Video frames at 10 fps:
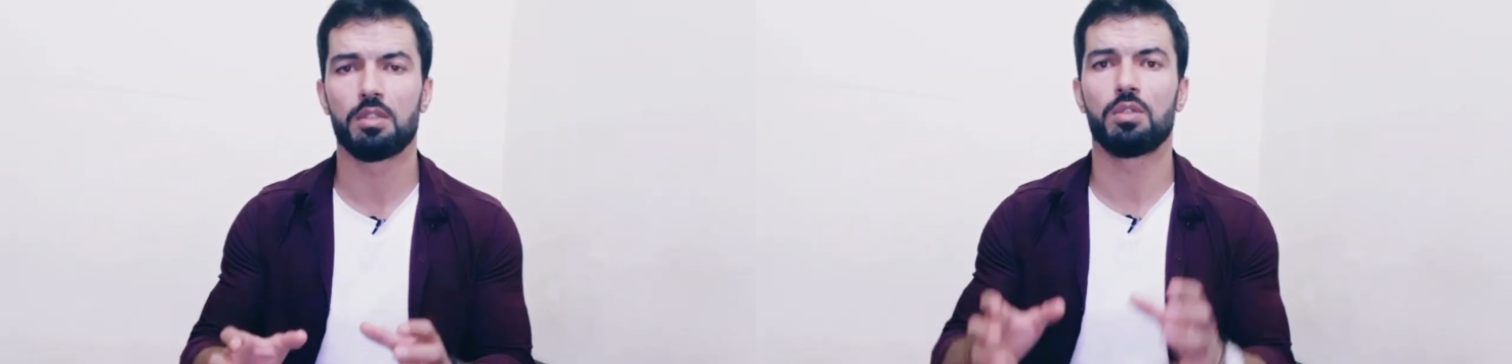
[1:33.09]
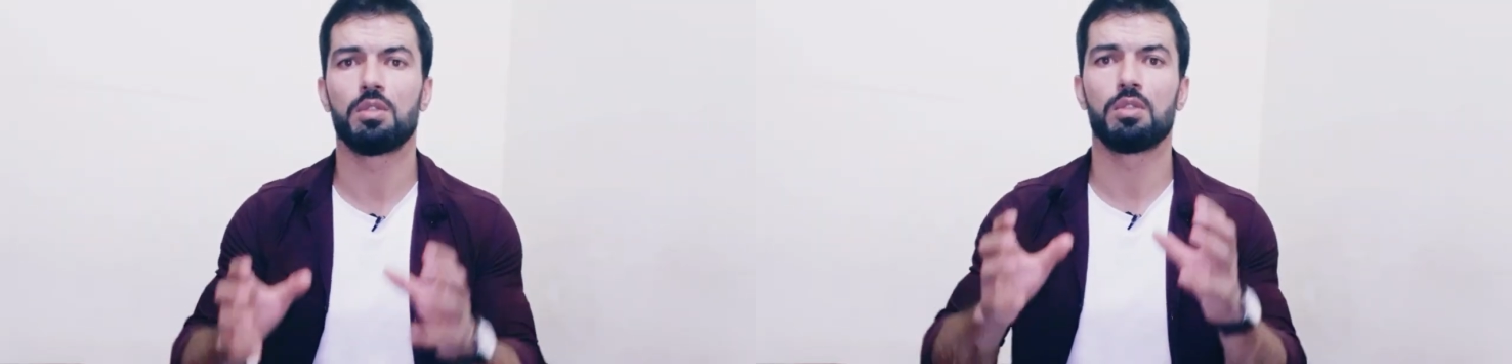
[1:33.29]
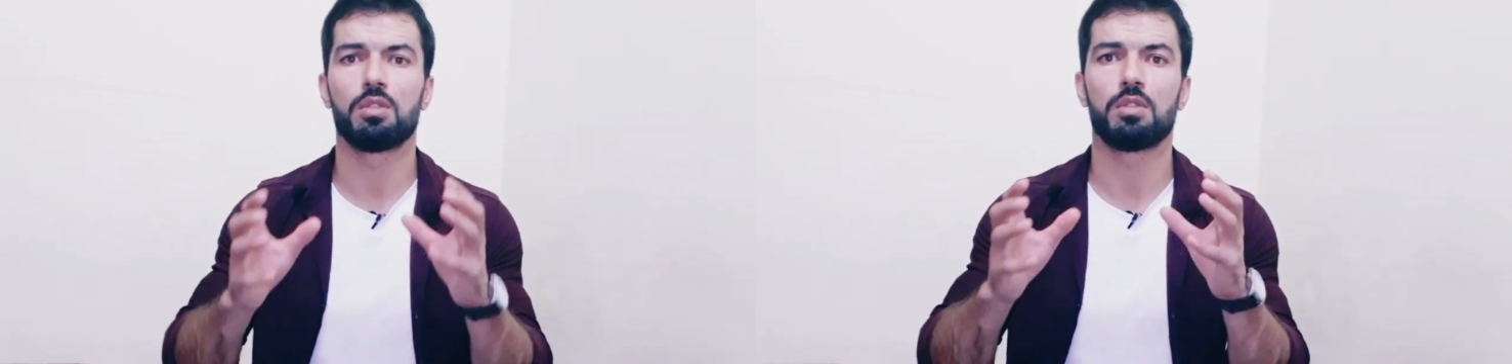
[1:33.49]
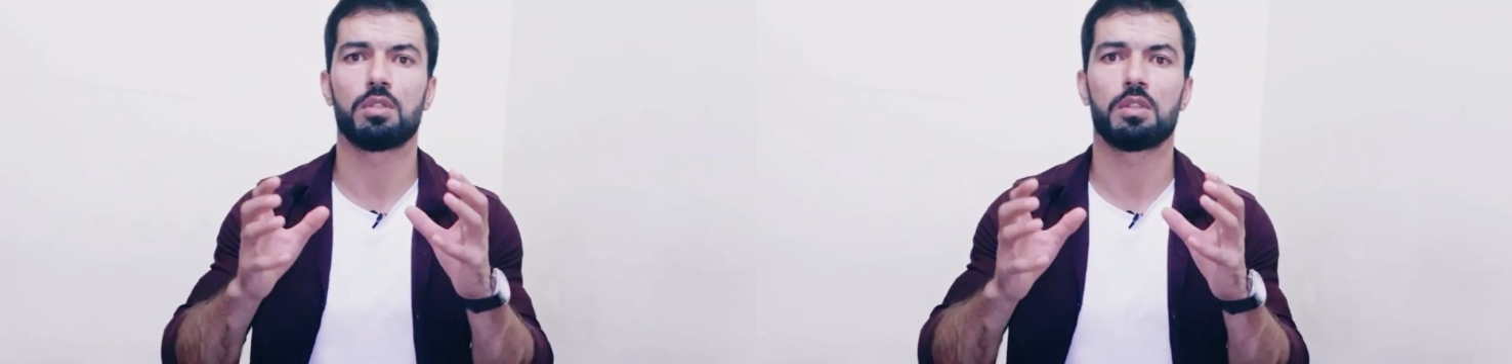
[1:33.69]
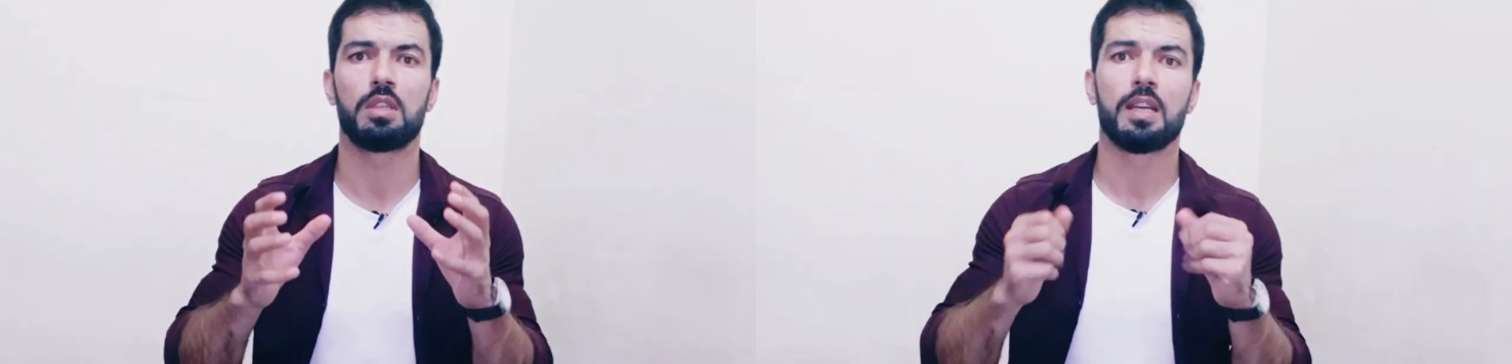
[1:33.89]
or
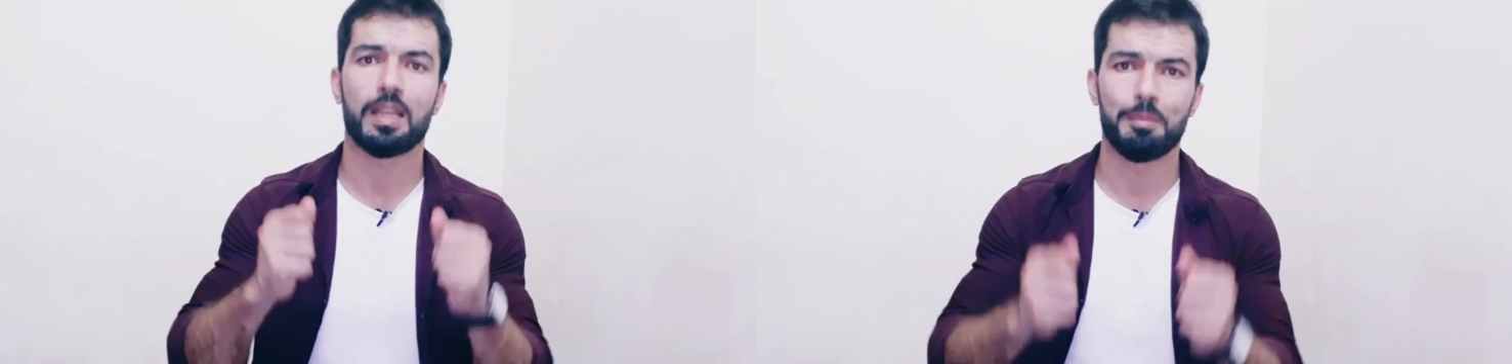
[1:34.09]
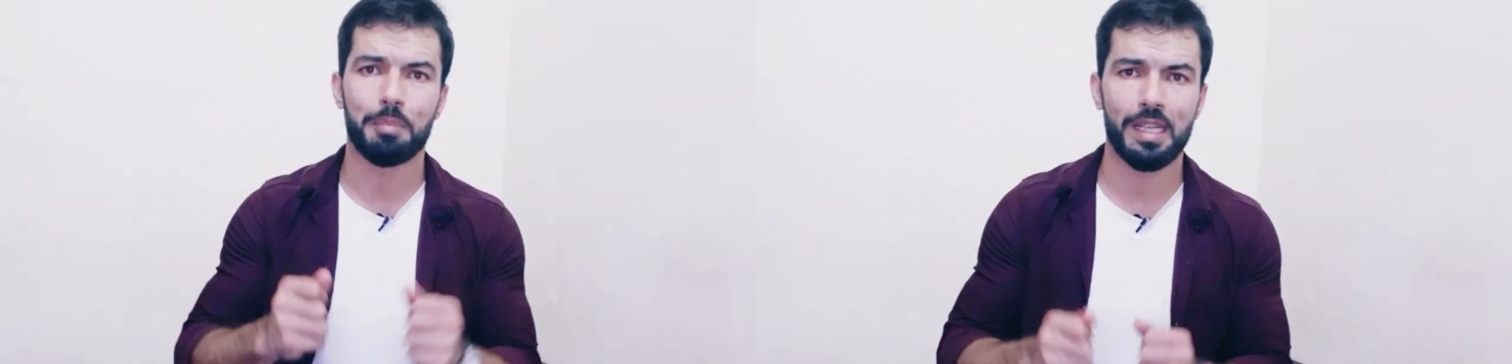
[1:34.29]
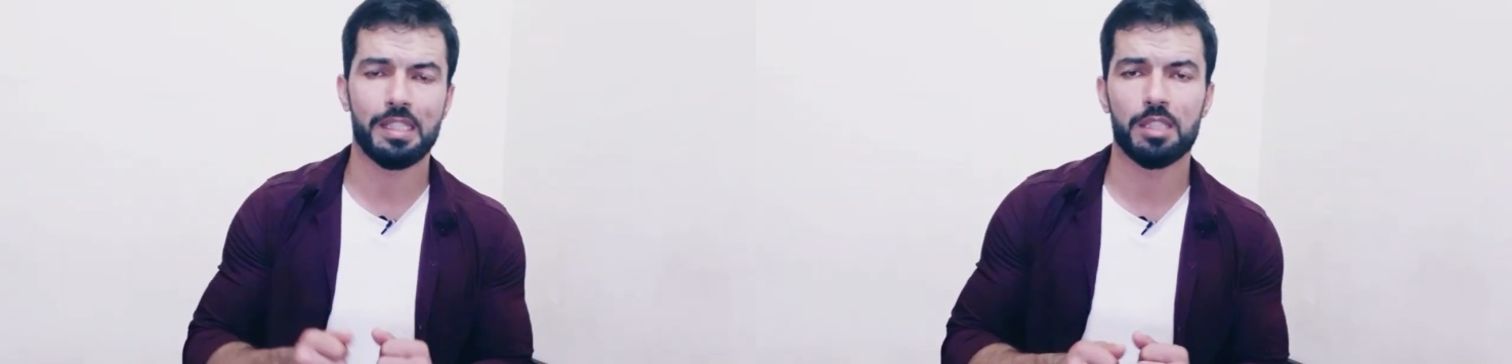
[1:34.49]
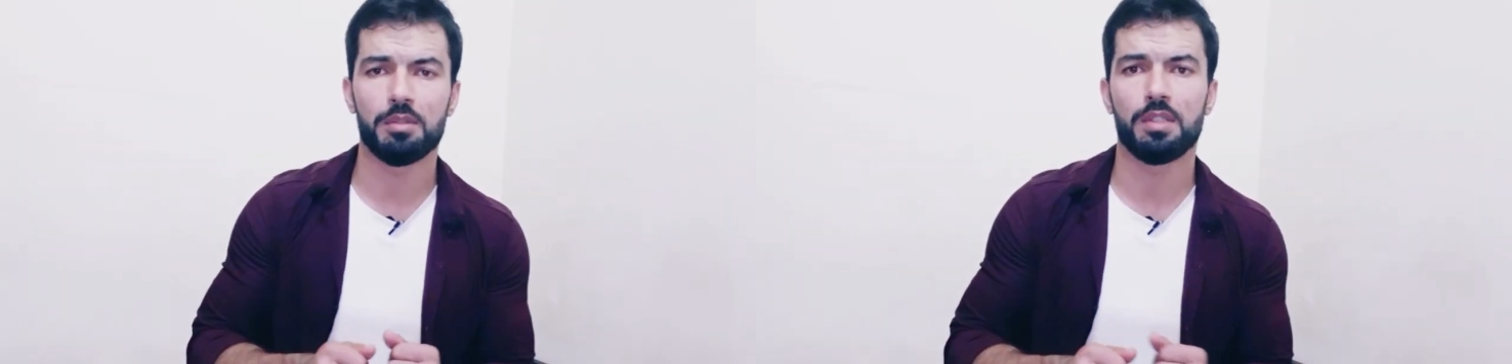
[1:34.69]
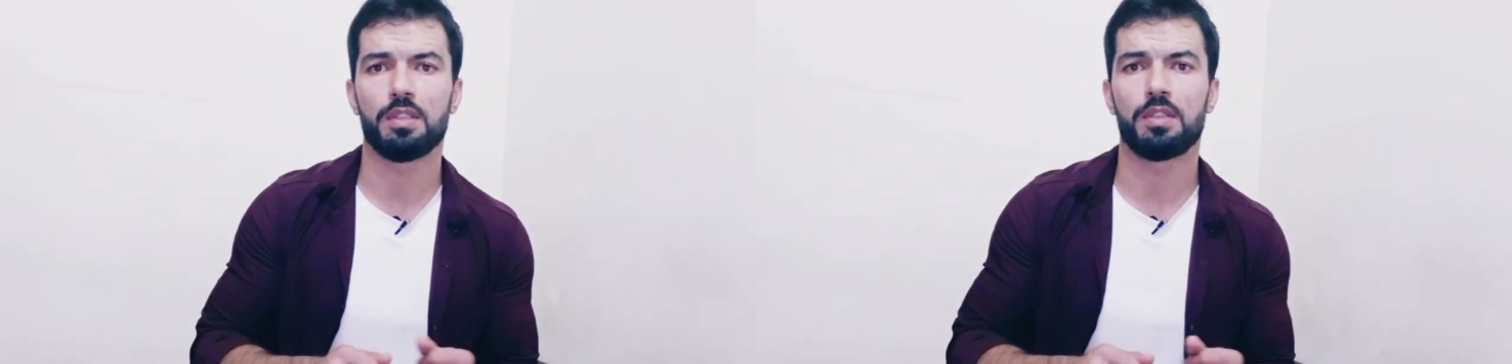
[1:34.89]

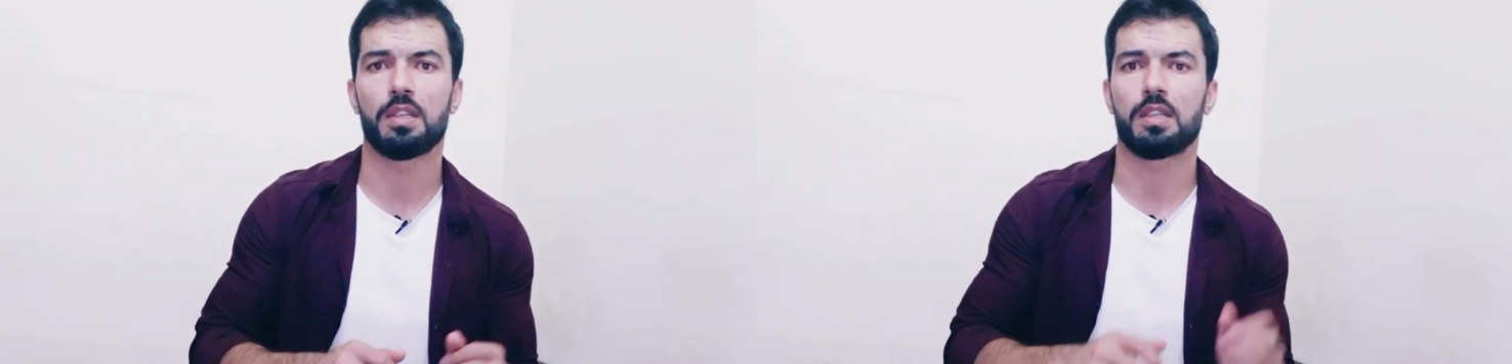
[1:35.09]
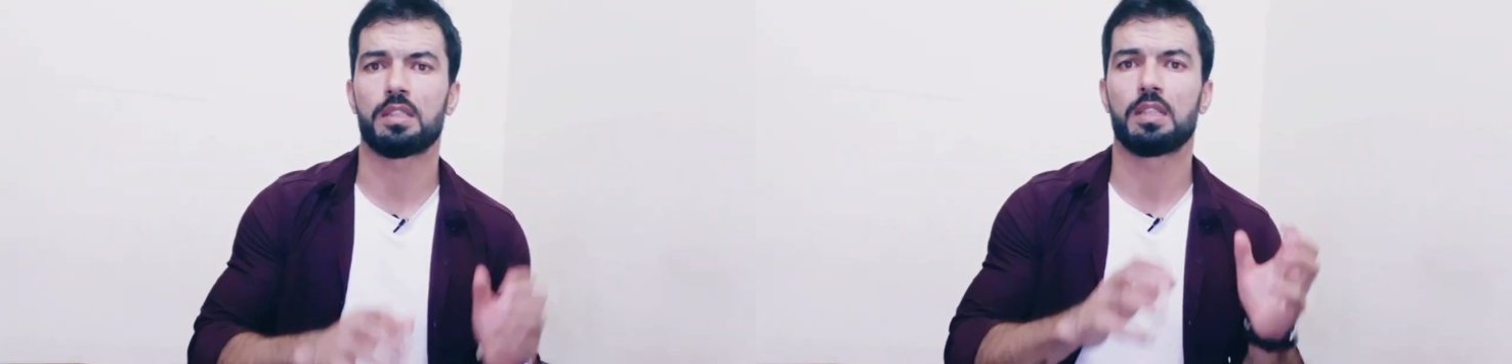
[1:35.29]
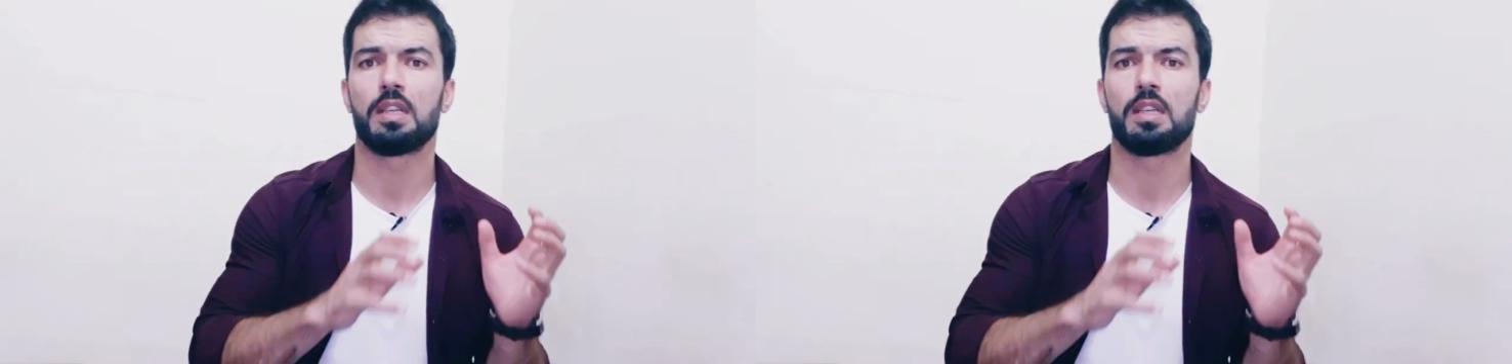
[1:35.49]
compulsory that